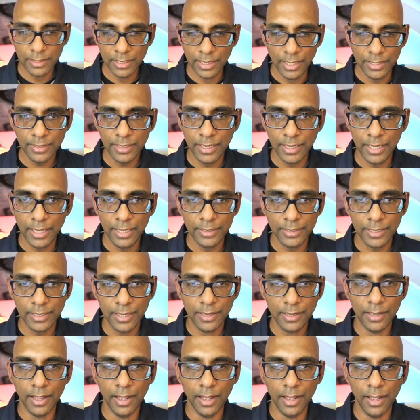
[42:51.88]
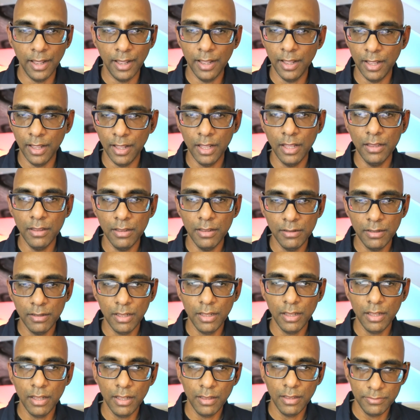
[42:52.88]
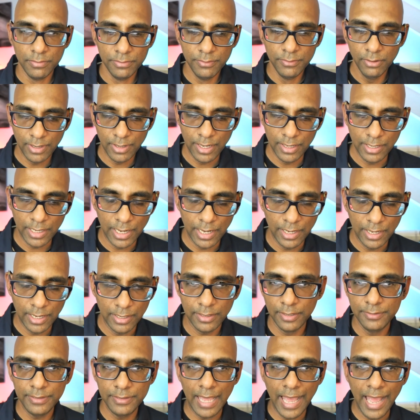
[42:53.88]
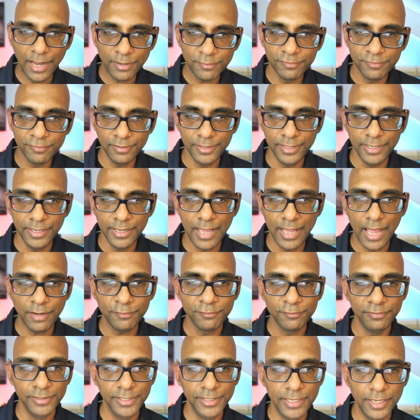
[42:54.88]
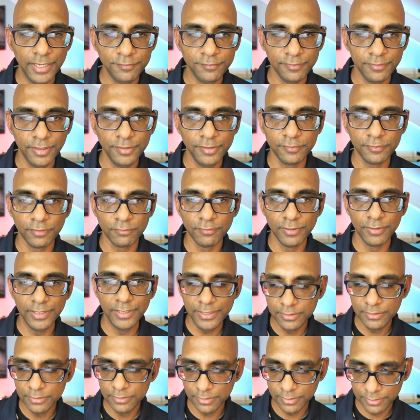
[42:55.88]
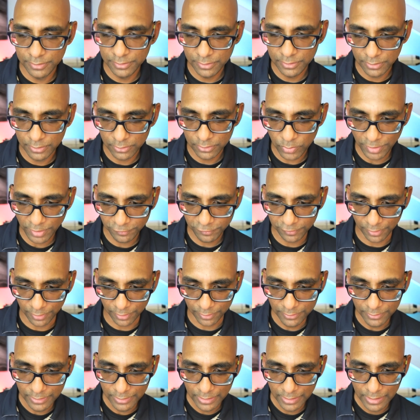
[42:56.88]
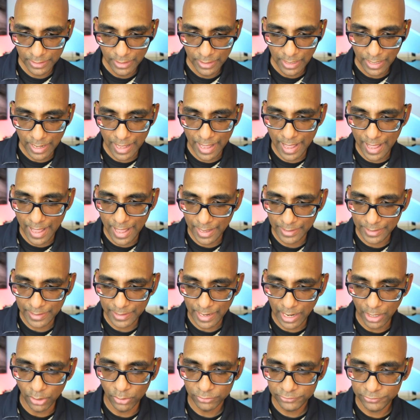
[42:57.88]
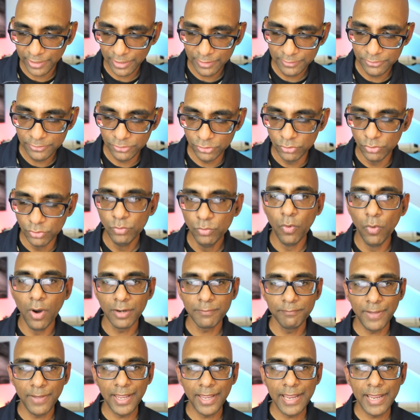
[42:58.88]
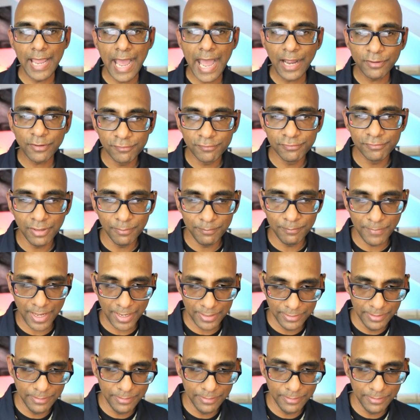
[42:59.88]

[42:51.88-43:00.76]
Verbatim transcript: just I'll, how deep we can see no actually actually it's it's a really good question and i'll tell you what my actual my, the,